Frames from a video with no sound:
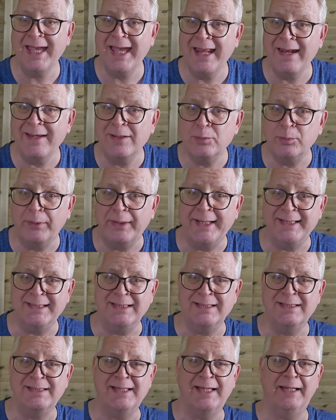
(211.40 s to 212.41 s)
It is what it is,
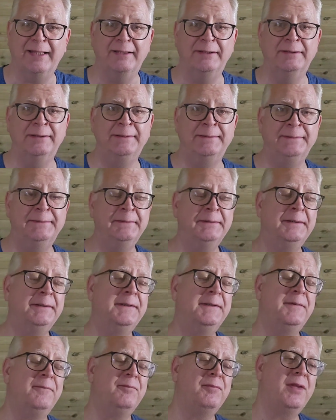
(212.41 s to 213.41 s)
isn't it?
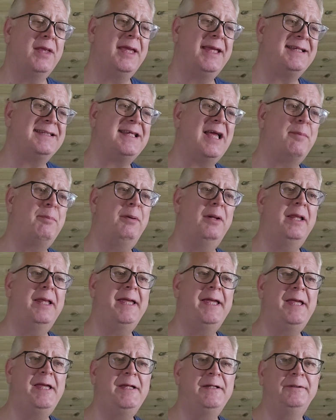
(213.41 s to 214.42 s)
It's
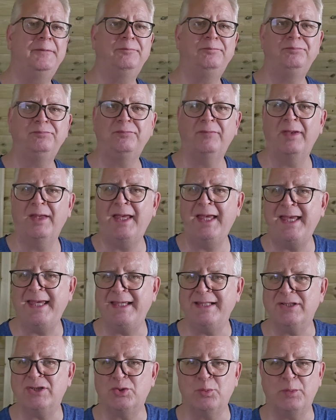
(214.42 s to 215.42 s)
apple-y, it
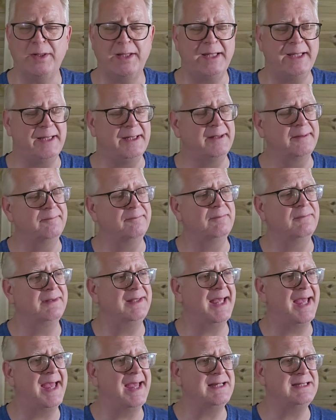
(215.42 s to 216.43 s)
is sweet,
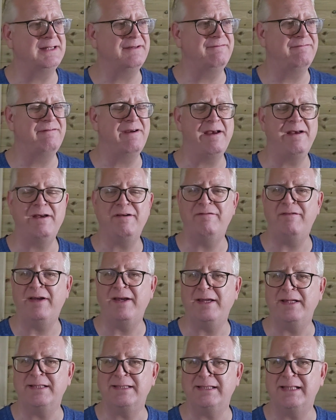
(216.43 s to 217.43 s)
there's a very,
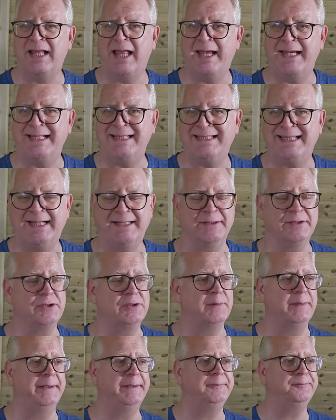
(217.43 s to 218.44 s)
very slight tang
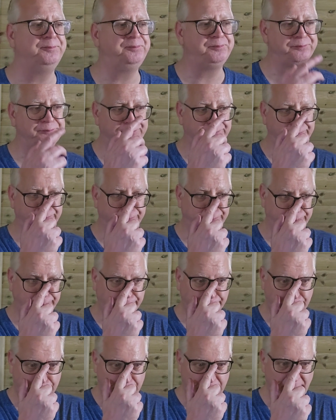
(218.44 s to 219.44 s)
to it.
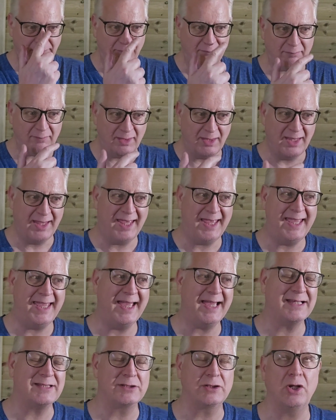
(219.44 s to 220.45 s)
It
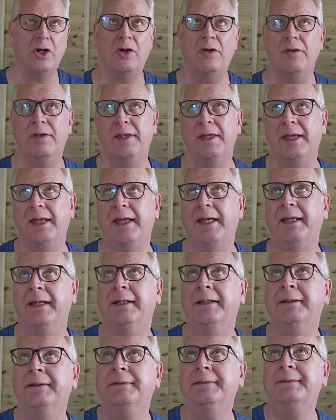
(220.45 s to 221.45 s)
has got
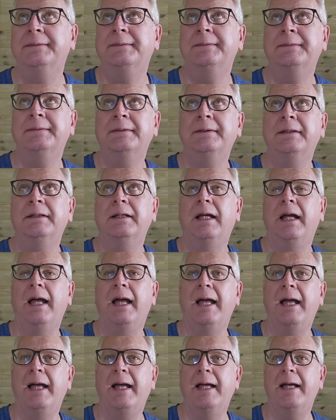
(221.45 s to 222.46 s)
the,
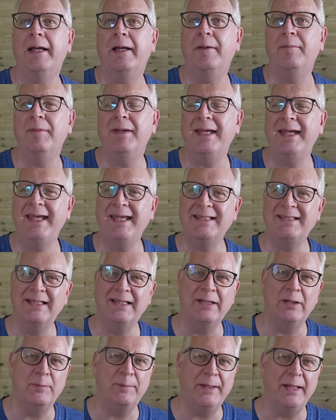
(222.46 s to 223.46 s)
it is a
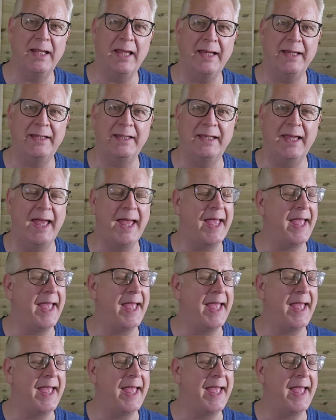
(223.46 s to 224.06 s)
little bit like